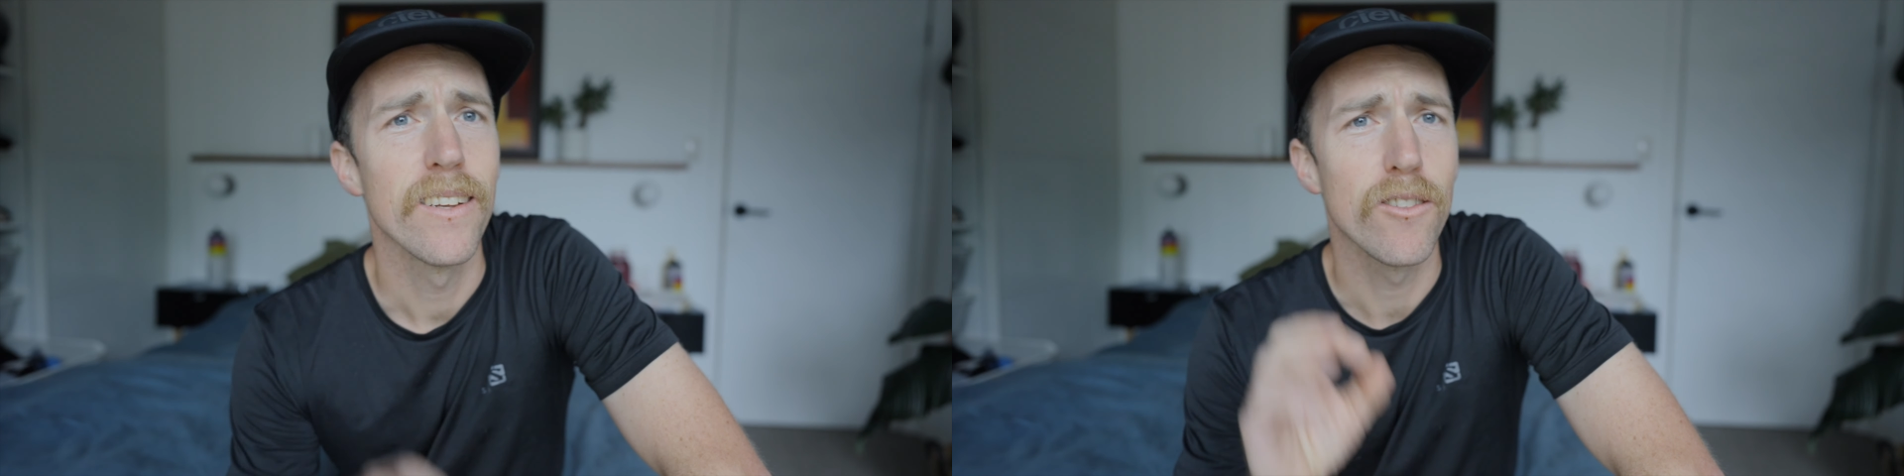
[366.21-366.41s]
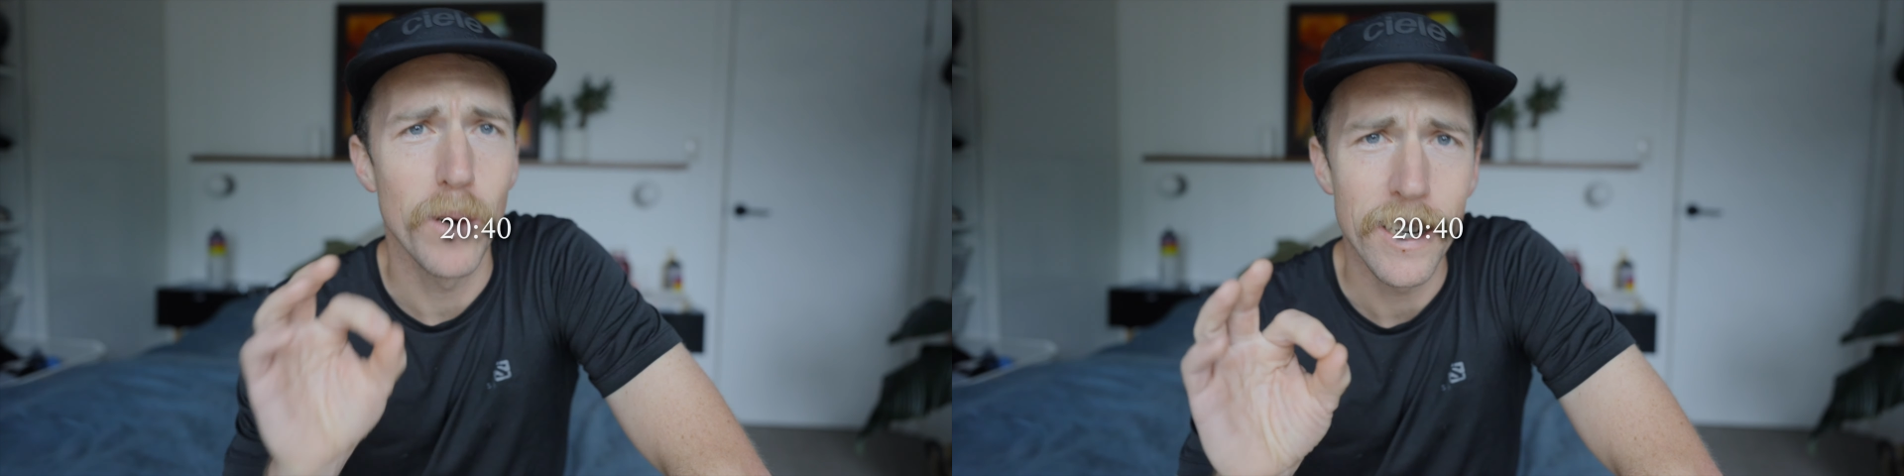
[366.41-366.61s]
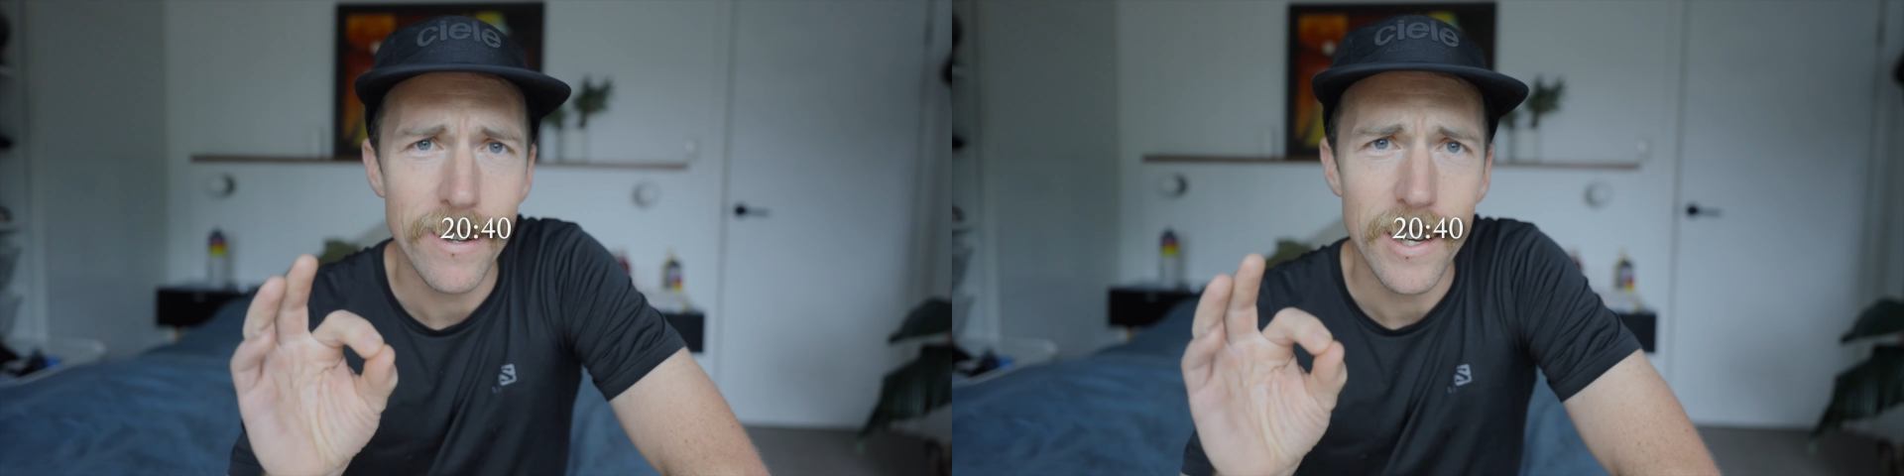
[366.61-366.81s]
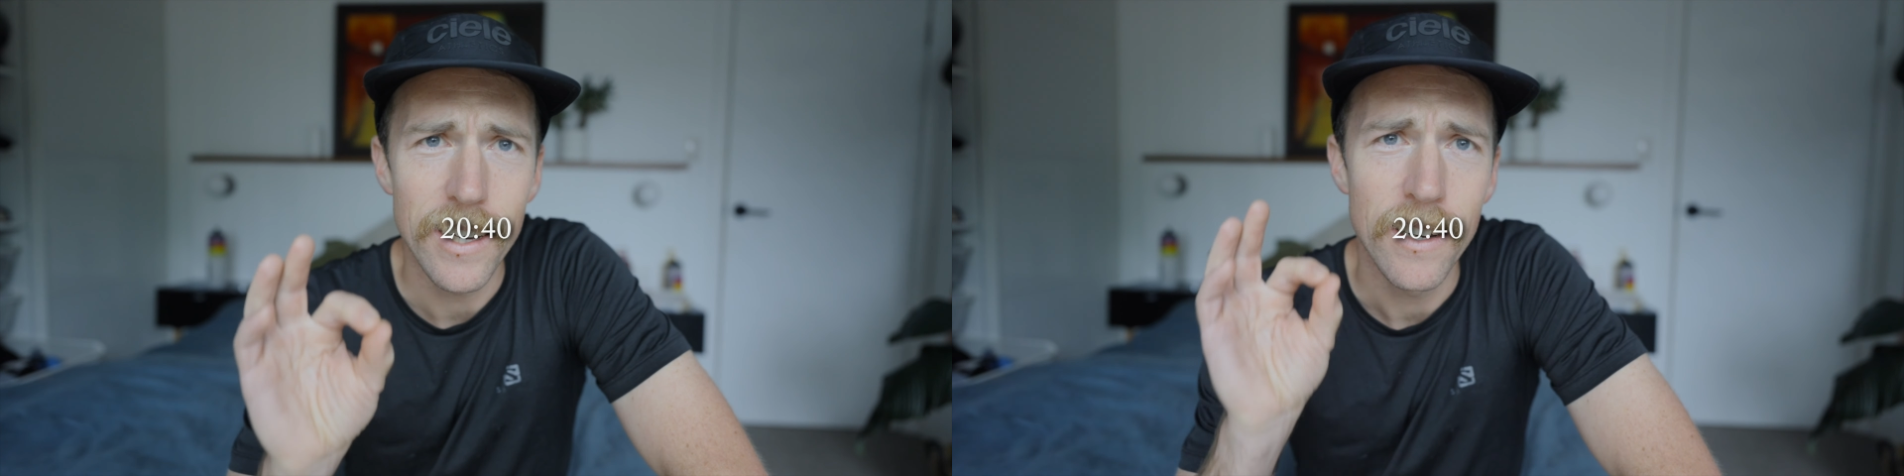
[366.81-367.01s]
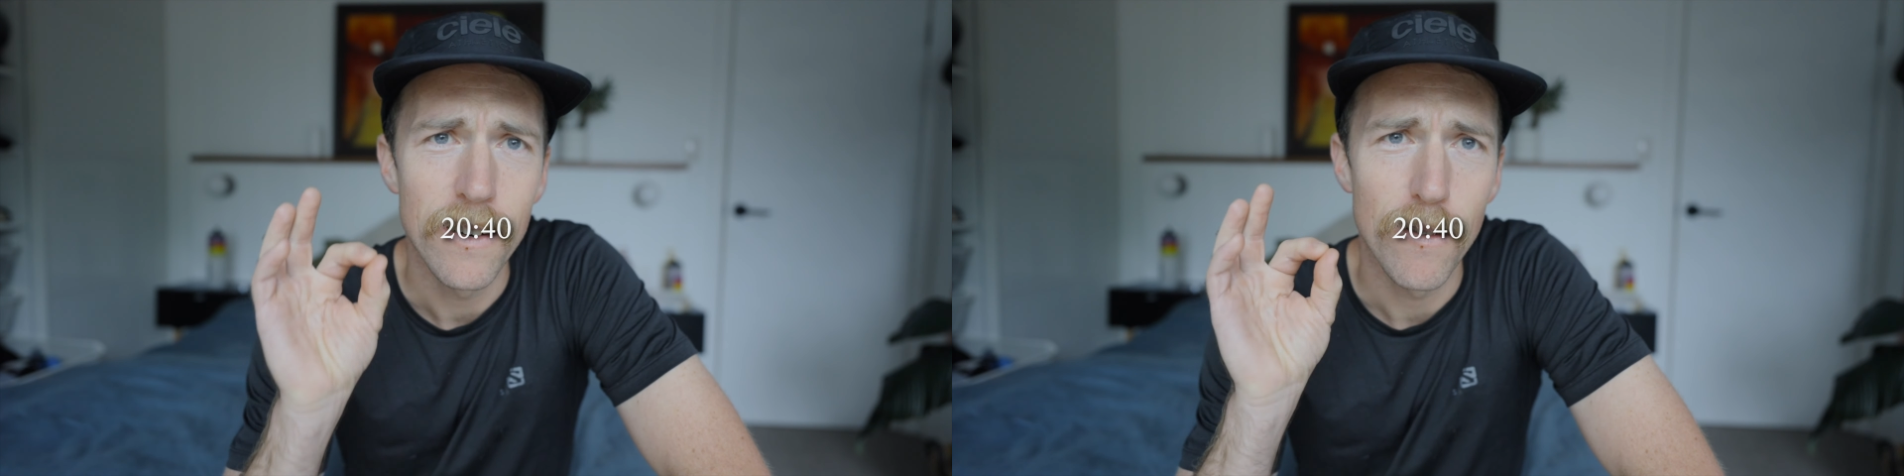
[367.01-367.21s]

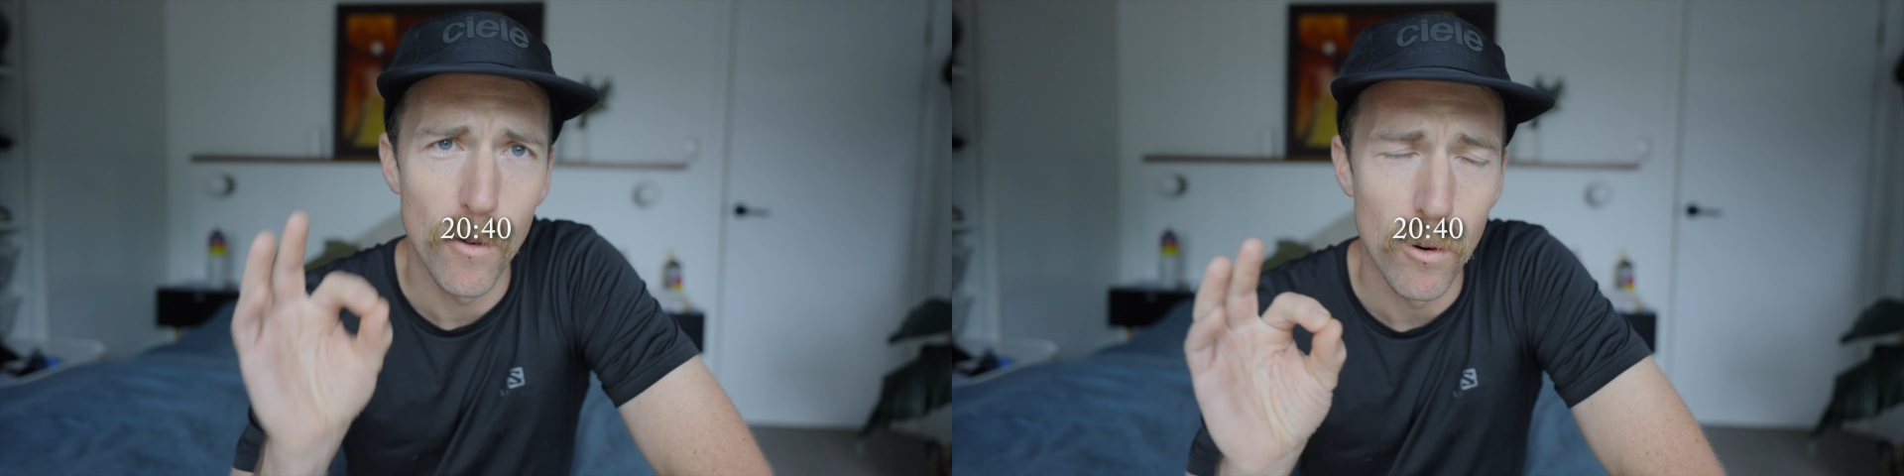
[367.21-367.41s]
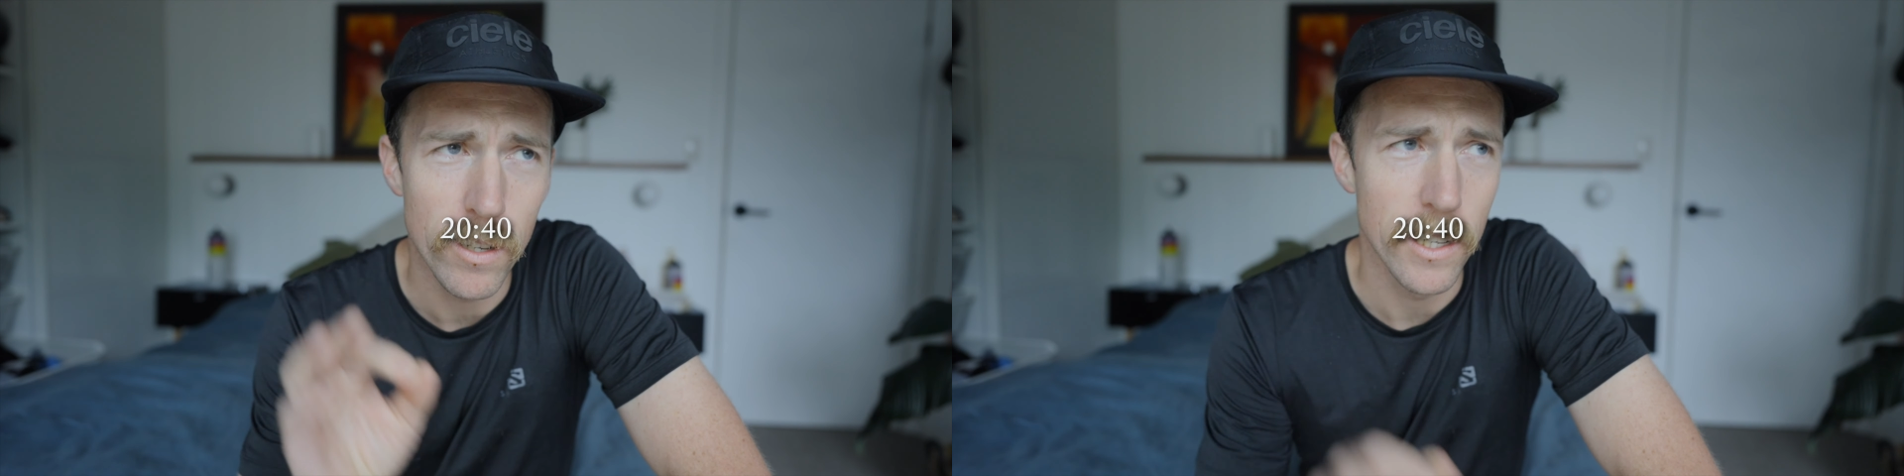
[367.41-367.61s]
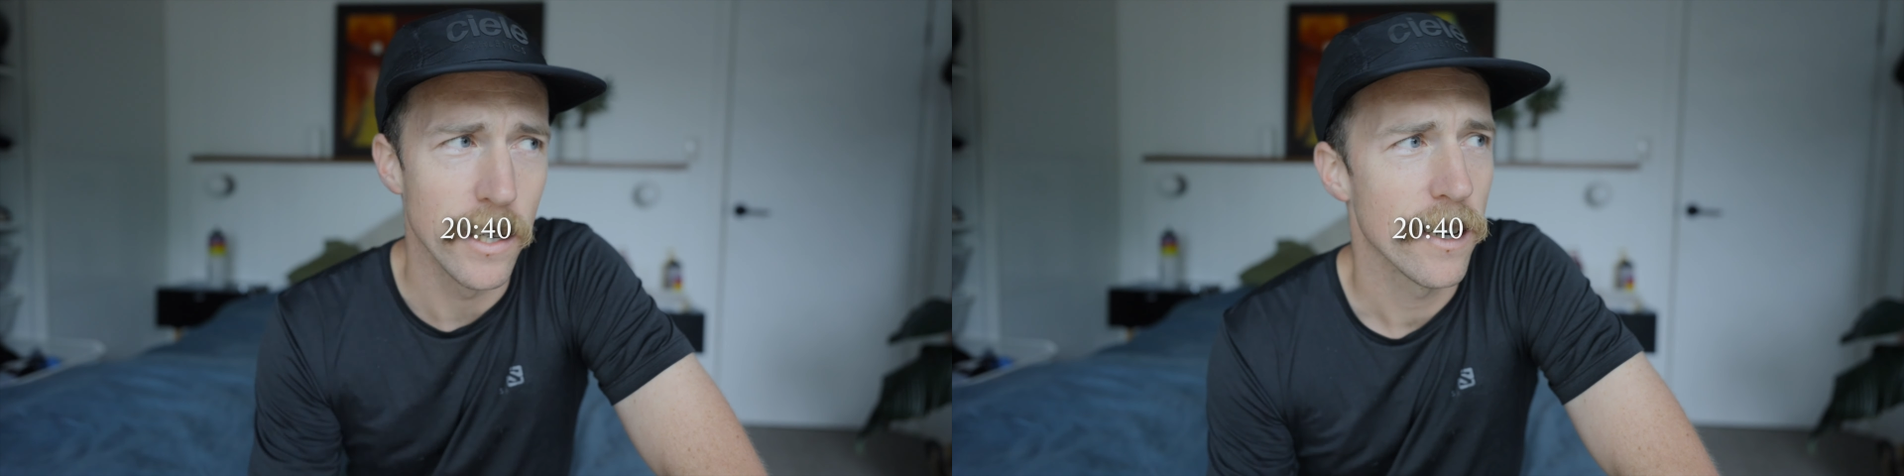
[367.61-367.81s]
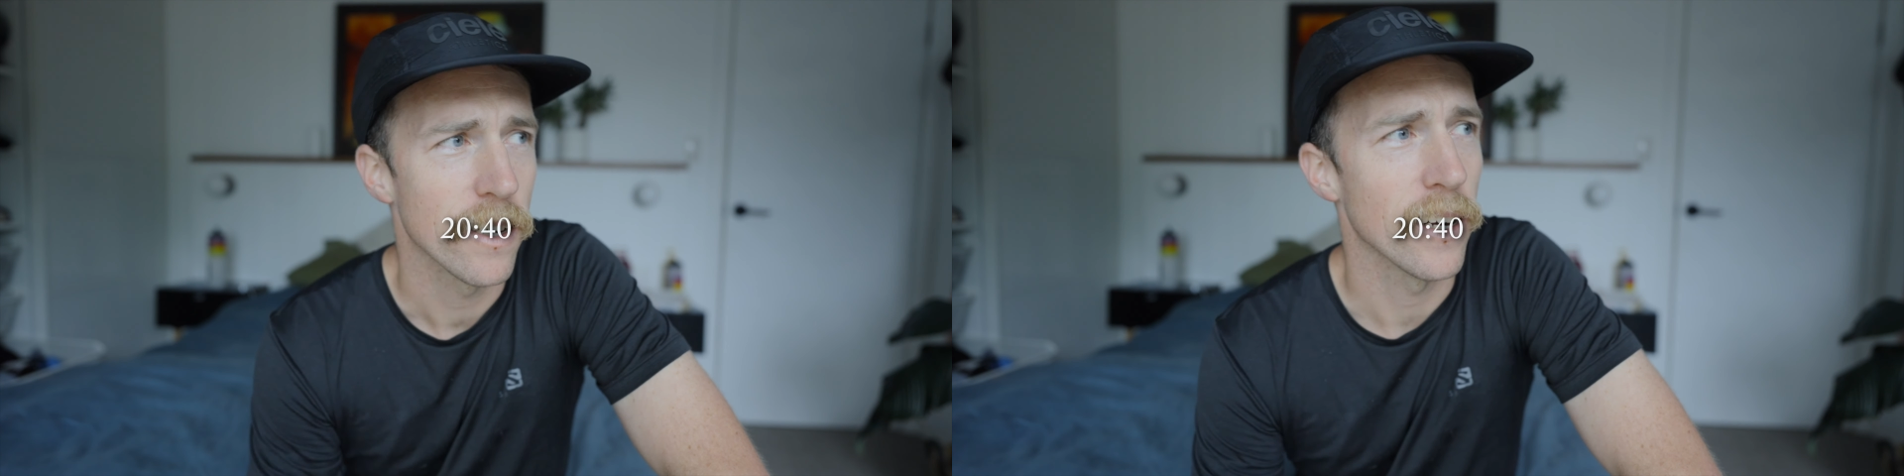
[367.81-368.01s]
2040.